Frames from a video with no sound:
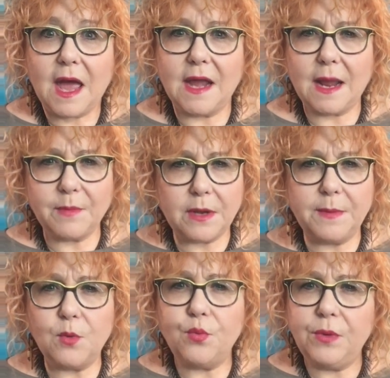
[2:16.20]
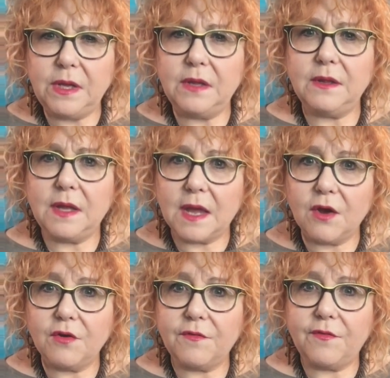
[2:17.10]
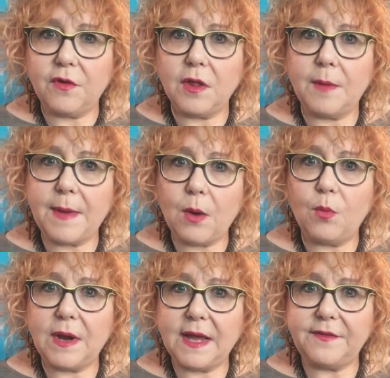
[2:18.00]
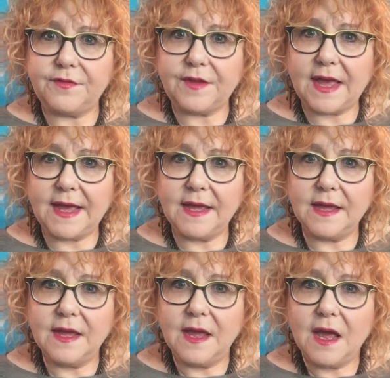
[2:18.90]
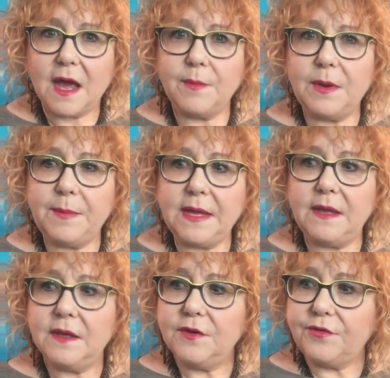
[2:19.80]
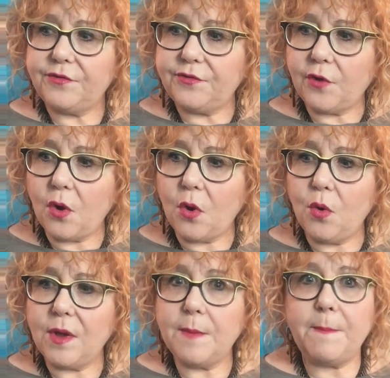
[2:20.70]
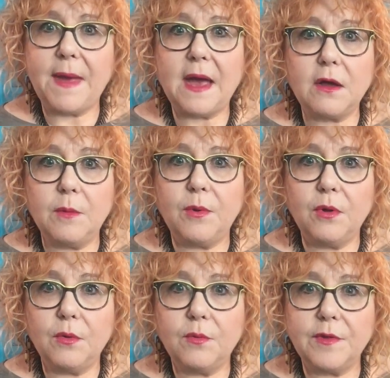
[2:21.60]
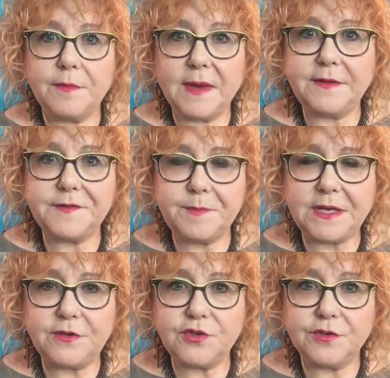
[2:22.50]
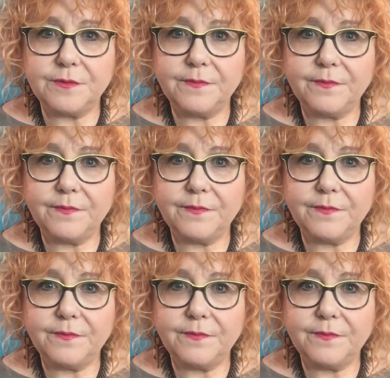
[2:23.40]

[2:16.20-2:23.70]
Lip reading: And I'm going to be really careful about what I say. I'm going to be so impeccable with my speech.